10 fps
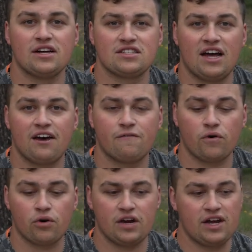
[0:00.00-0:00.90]
it's not
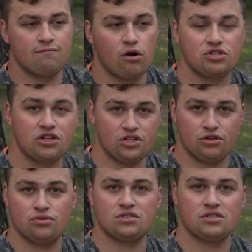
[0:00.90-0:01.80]
for in motion
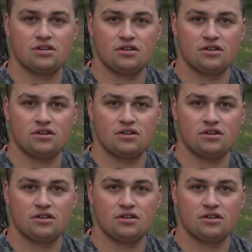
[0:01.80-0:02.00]
use.